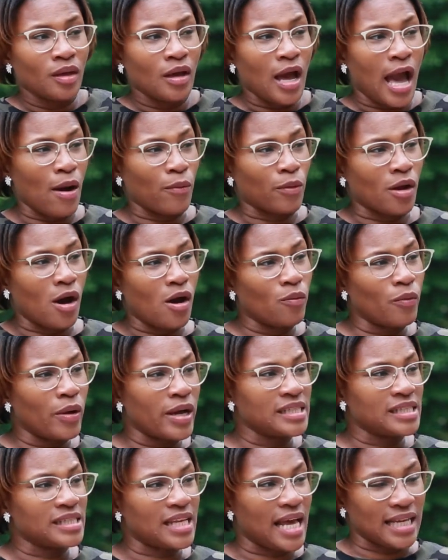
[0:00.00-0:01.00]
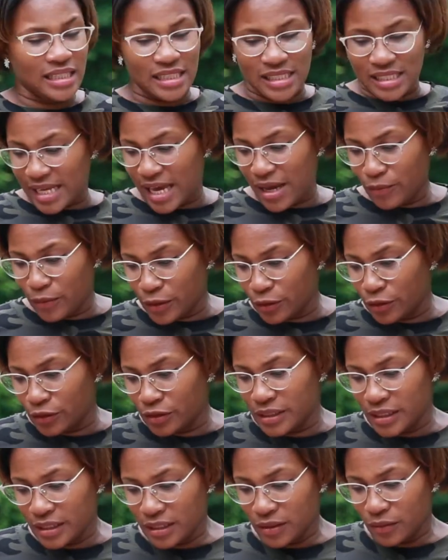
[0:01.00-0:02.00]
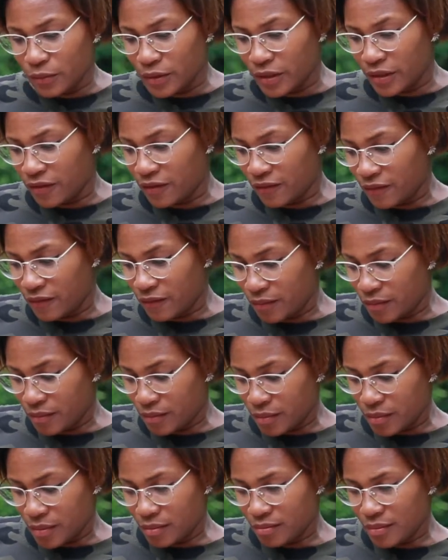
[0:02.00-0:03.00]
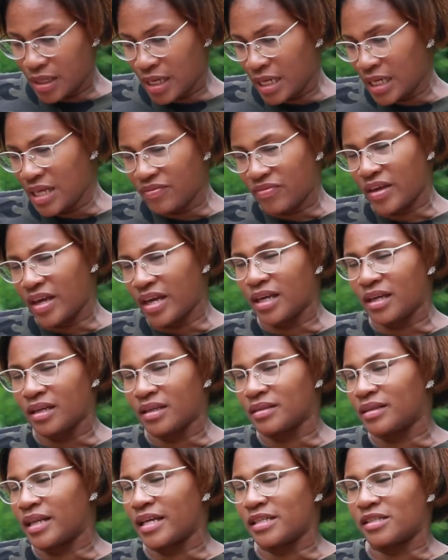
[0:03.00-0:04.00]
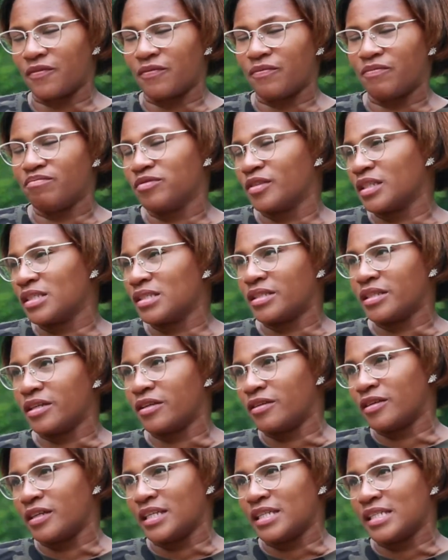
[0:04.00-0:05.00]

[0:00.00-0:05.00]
I would always like to say when you're dealing with anything that's considered an